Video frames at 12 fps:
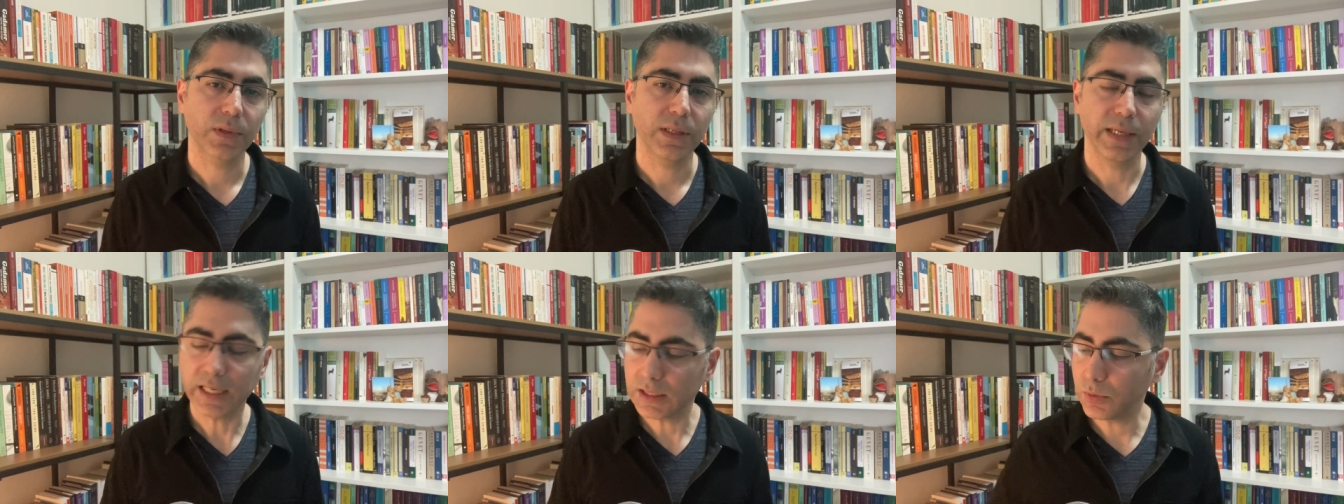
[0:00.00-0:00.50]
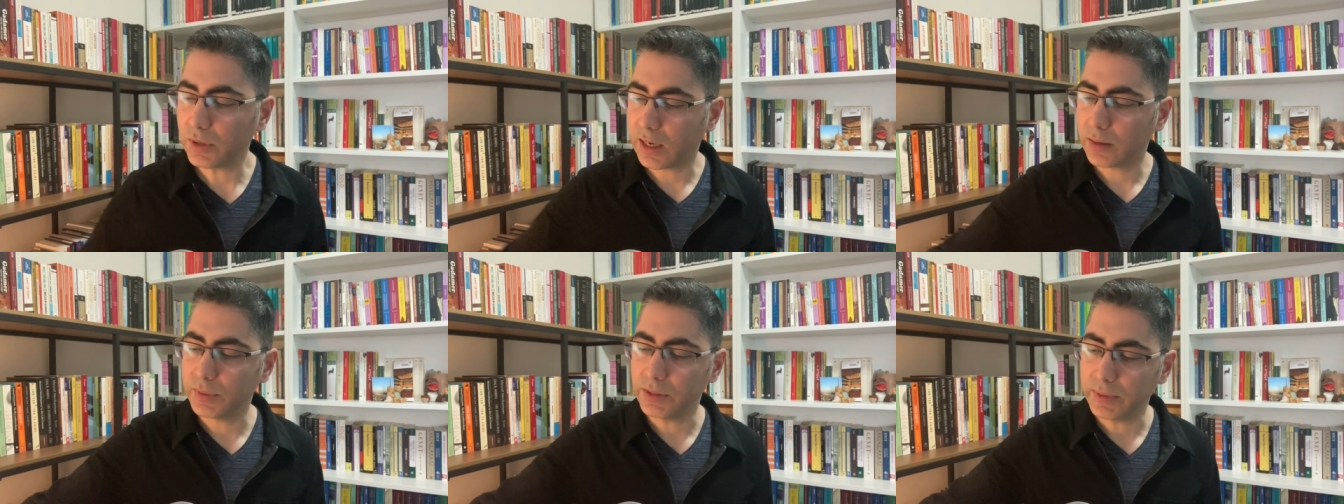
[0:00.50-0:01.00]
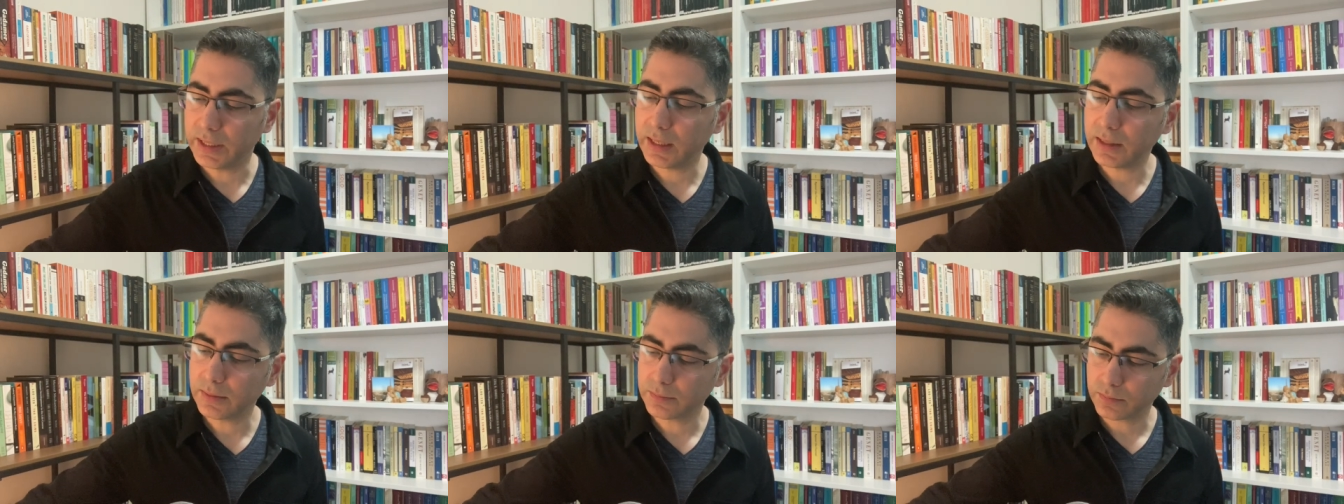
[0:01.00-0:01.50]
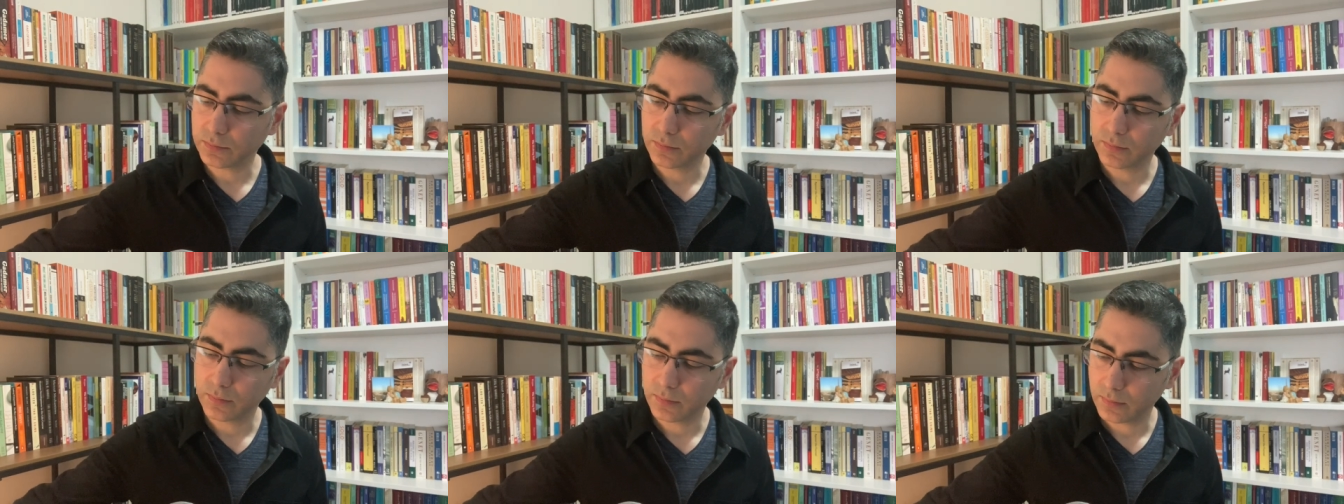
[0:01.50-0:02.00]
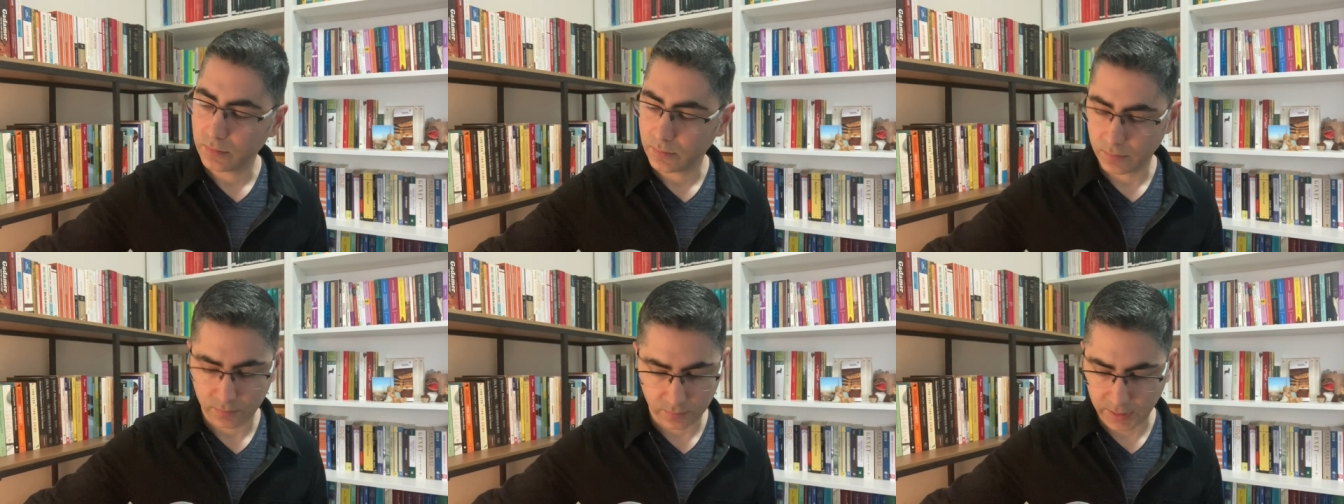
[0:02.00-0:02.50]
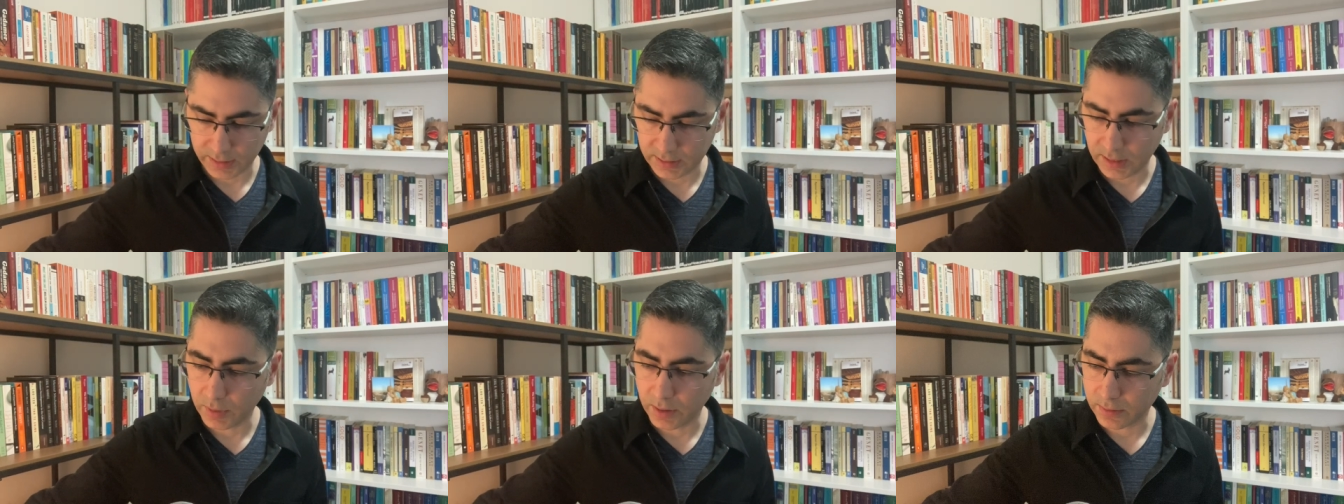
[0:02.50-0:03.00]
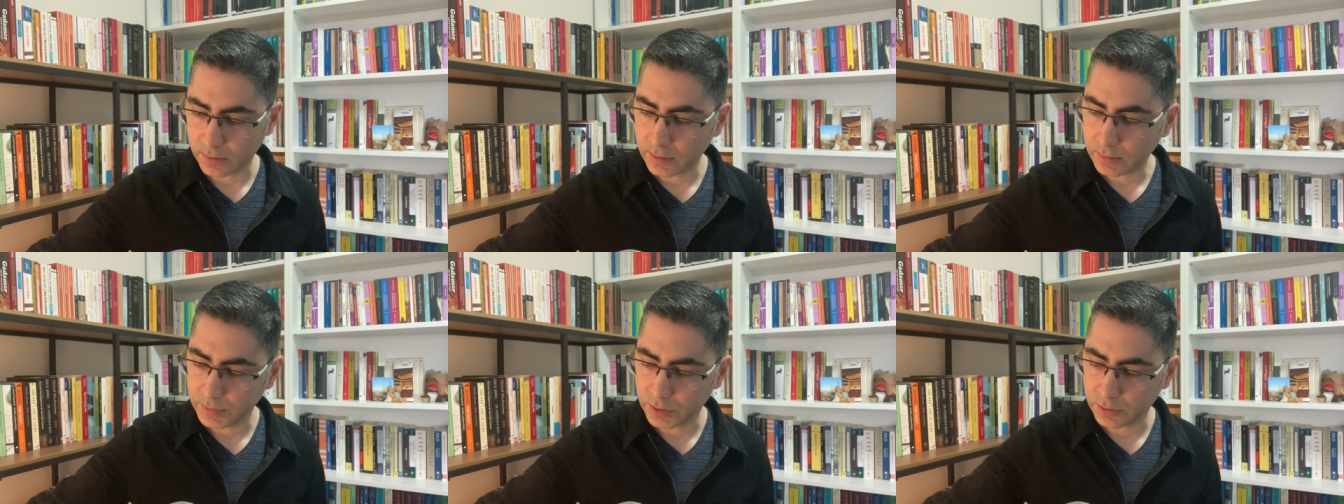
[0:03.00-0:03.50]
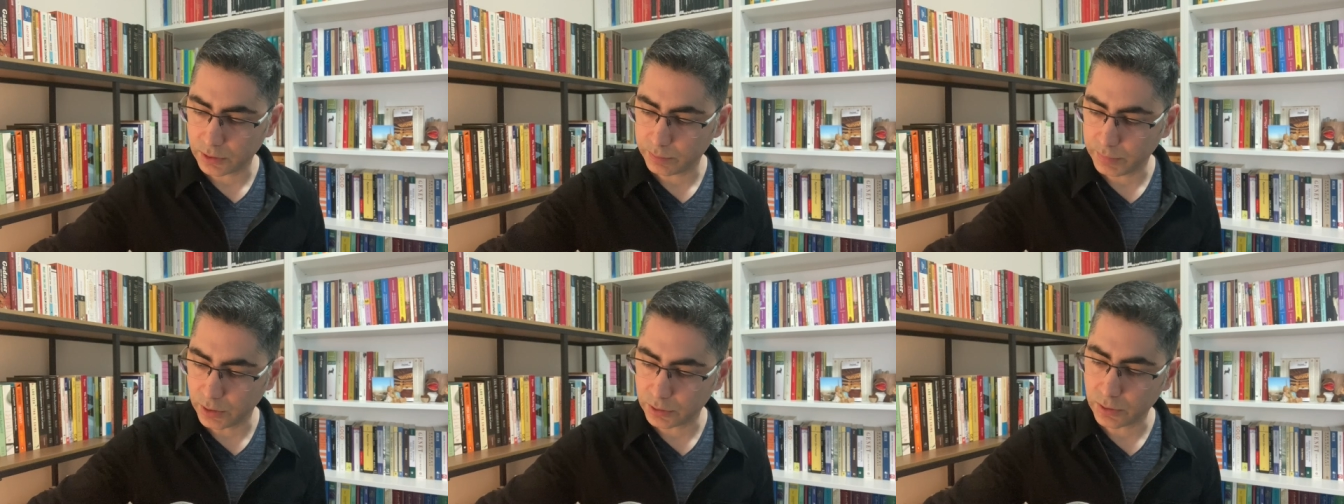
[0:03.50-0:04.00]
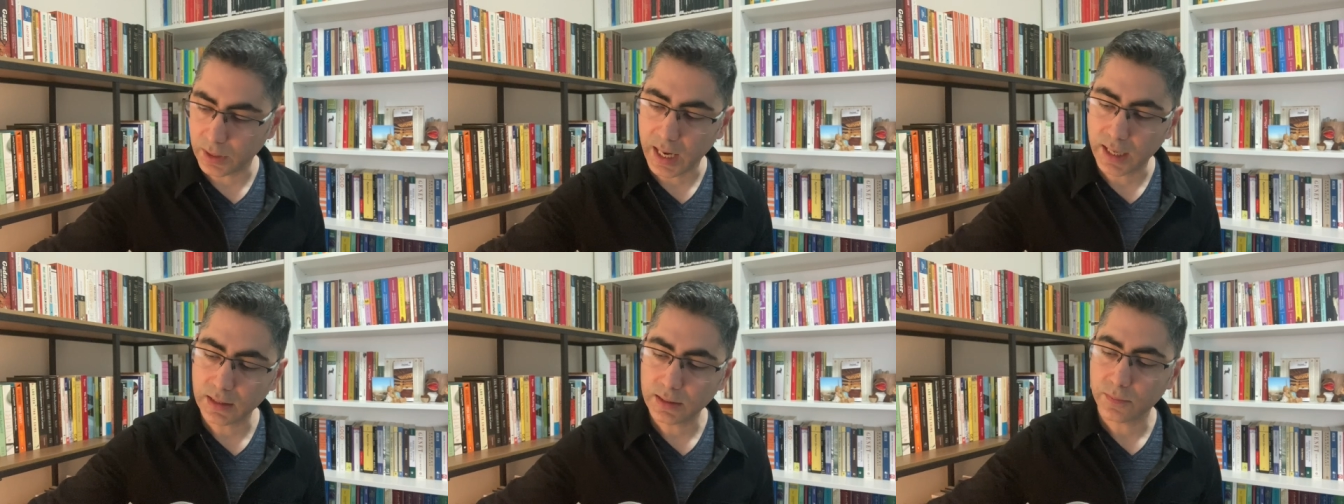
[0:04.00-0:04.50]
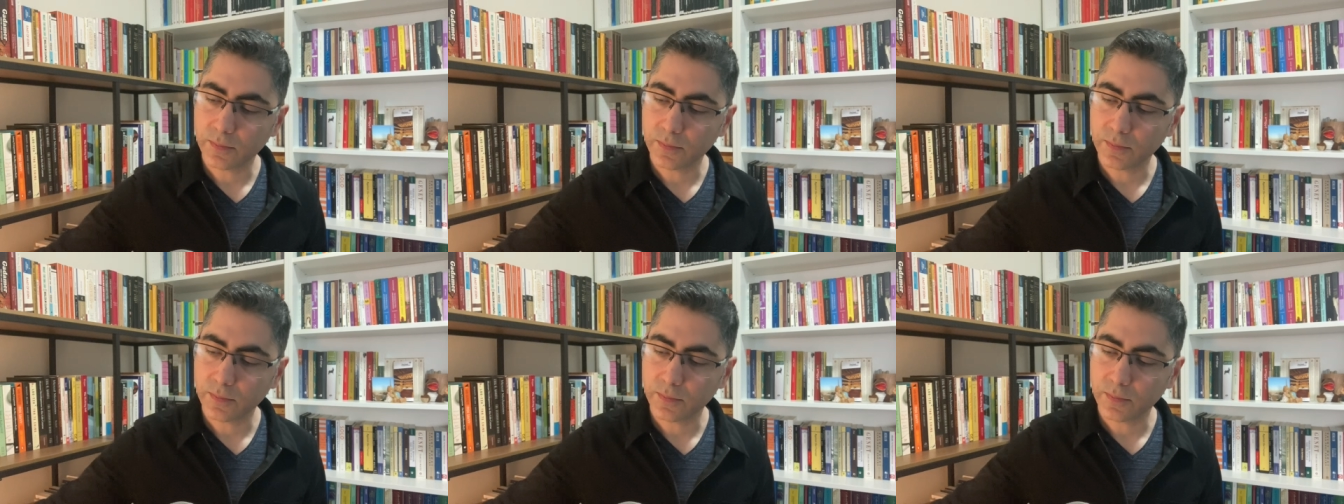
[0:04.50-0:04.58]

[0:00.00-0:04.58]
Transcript: The next book I'll be reading by the same author, Byung-Chul Han,